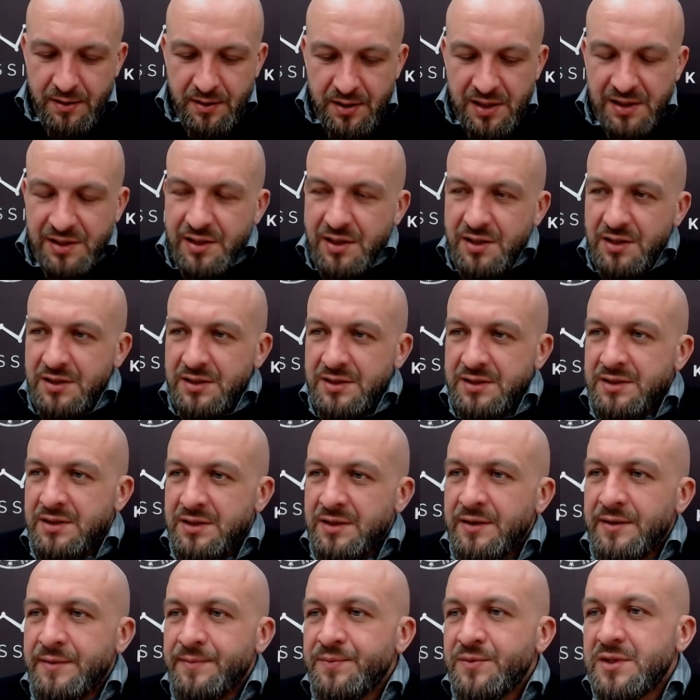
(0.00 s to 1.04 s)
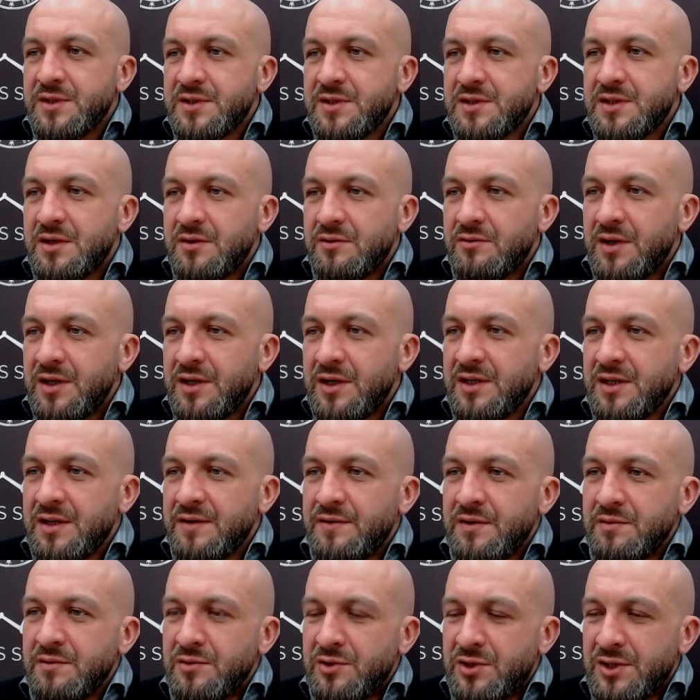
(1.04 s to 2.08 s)
clears. Start running
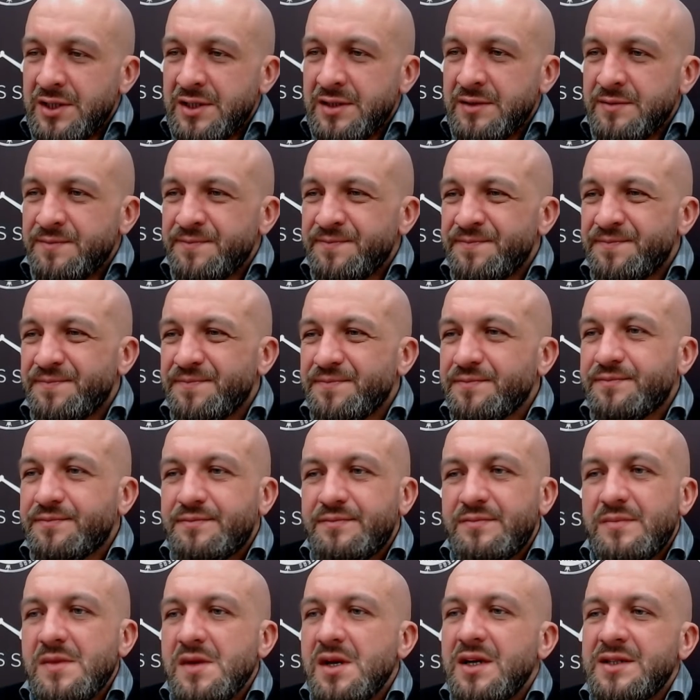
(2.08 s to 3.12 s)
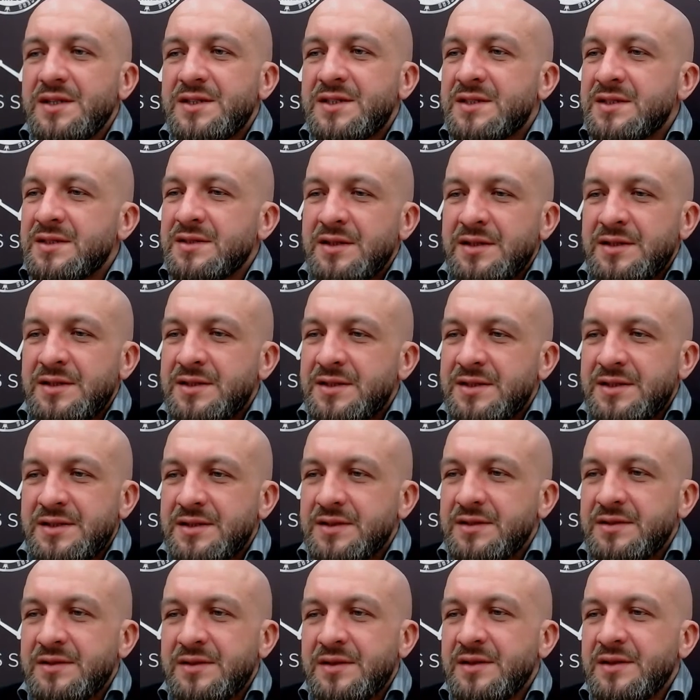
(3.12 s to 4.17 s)
every morning.
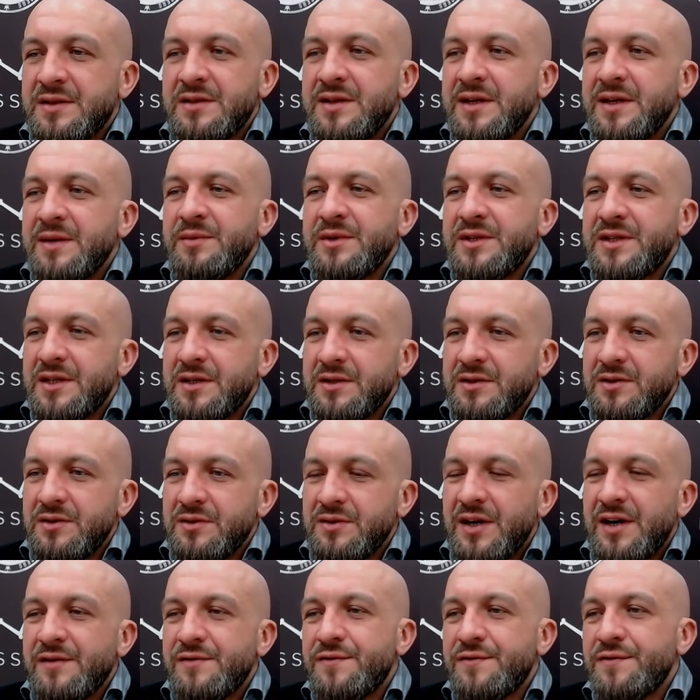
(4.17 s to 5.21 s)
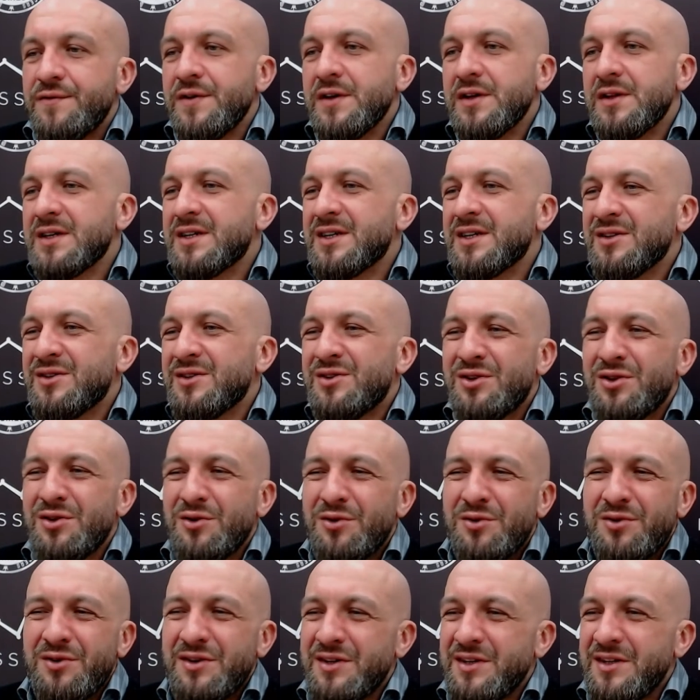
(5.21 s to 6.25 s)
It's let me tell you, I feel like a
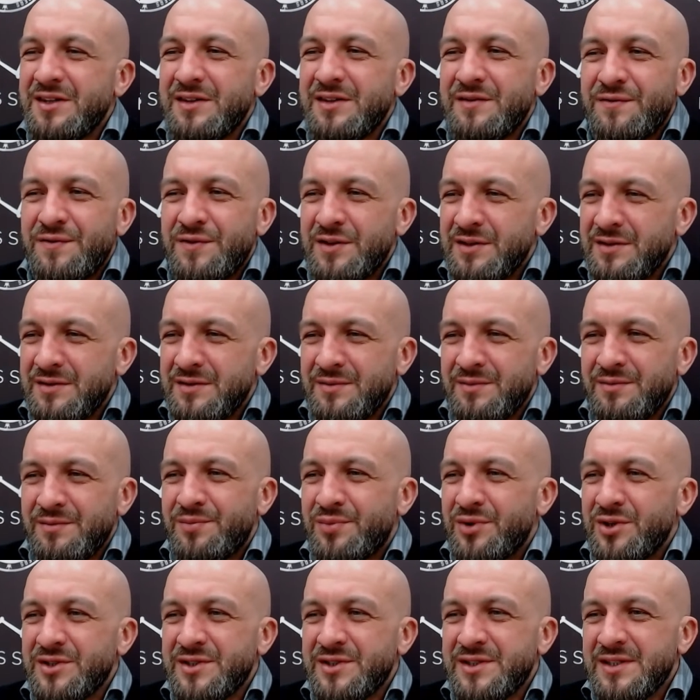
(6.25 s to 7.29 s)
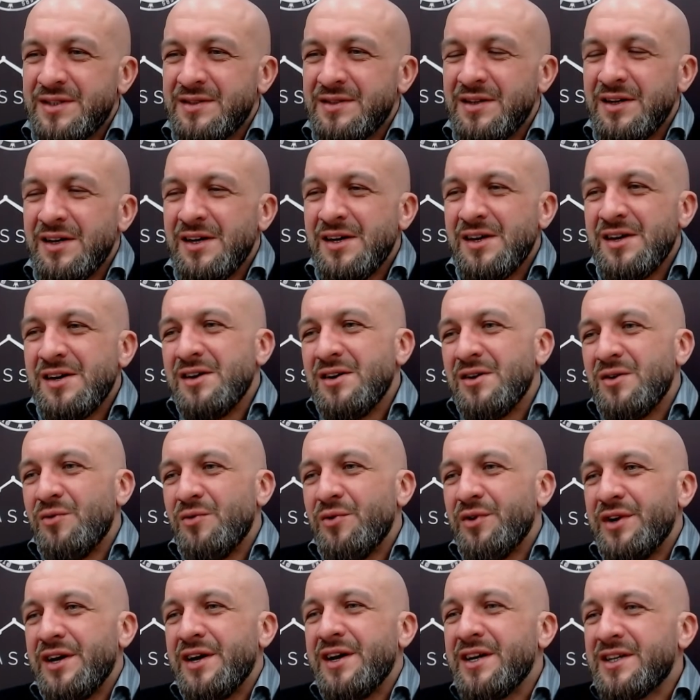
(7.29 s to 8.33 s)
totally different person
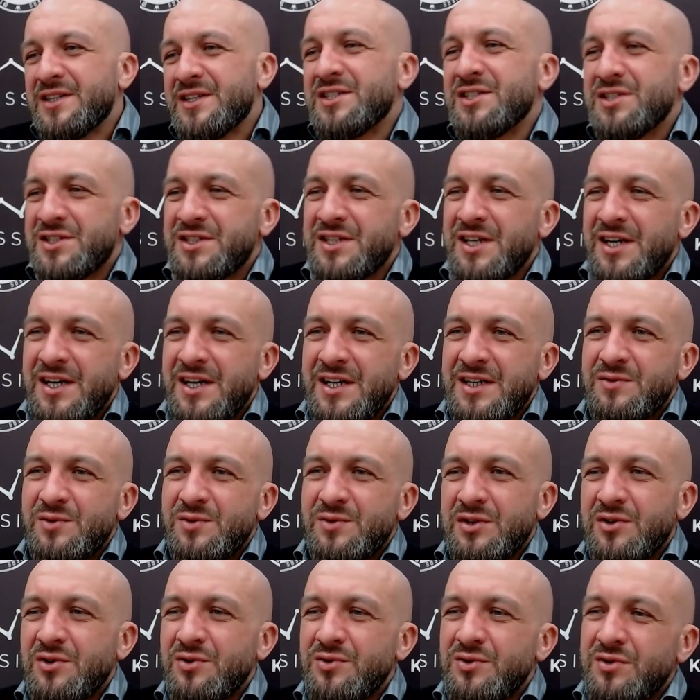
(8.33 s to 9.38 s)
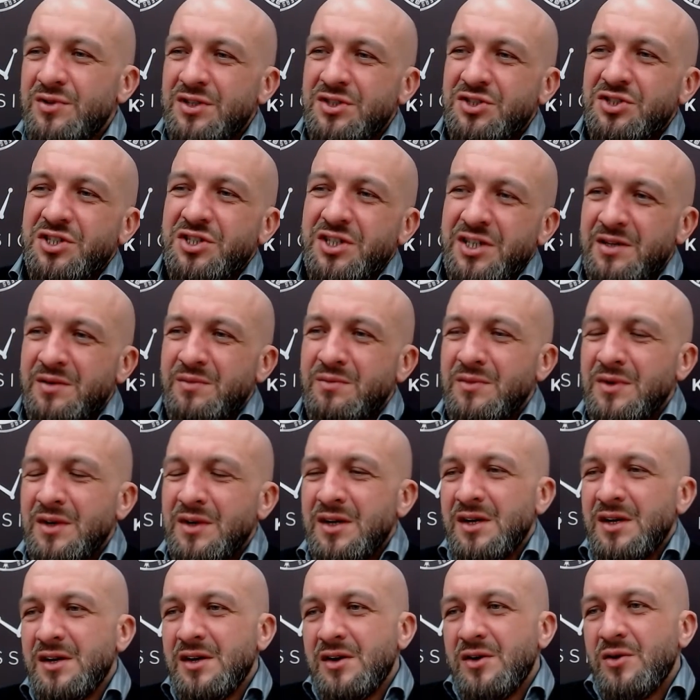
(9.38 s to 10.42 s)
when I exercise, when I go to the gym,
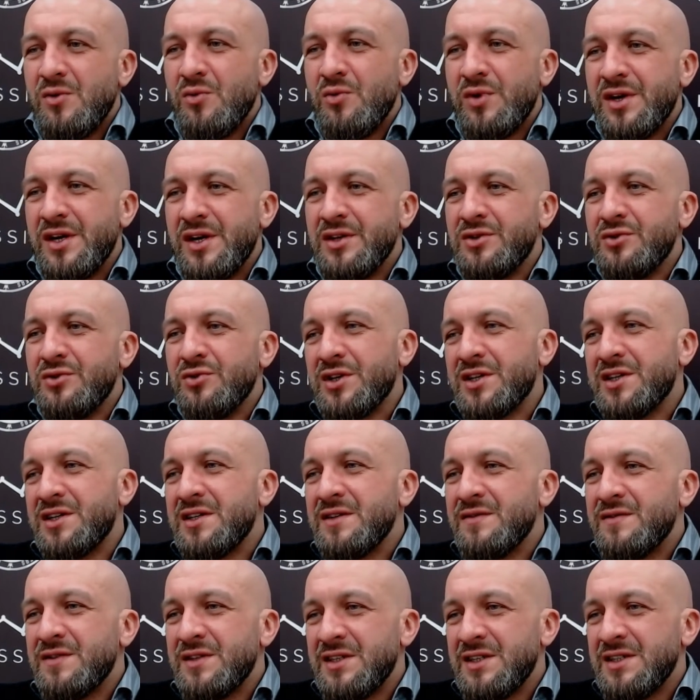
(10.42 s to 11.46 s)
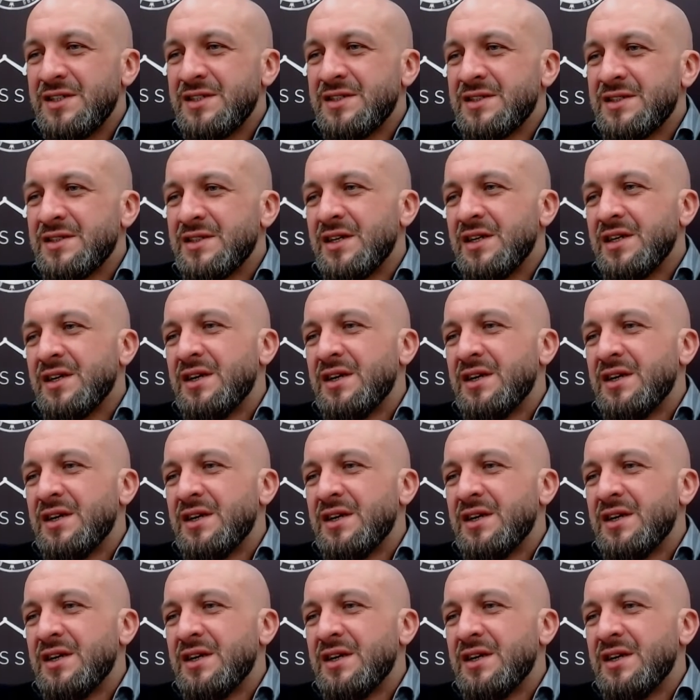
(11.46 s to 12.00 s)
when I do activities,